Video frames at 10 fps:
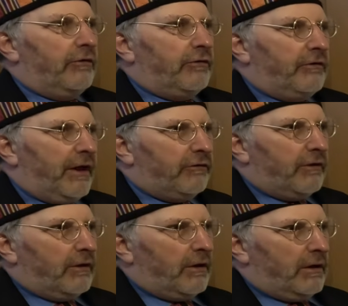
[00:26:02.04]

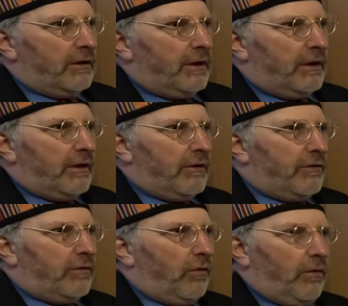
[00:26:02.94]
suggested that,
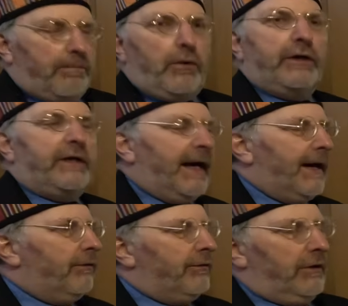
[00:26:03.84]
or pointed out